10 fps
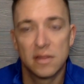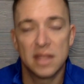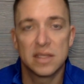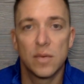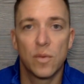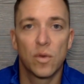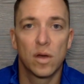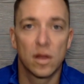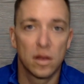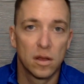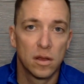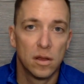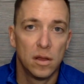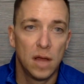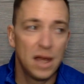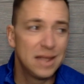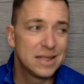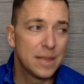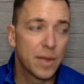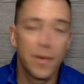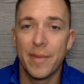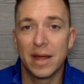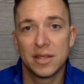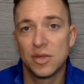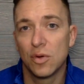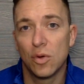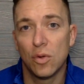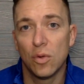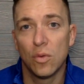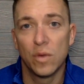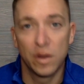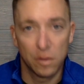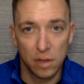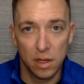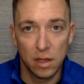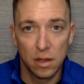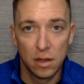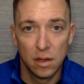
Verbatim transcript: That's how we word it. I didn't say I'm coming back to do a whole window cleaning.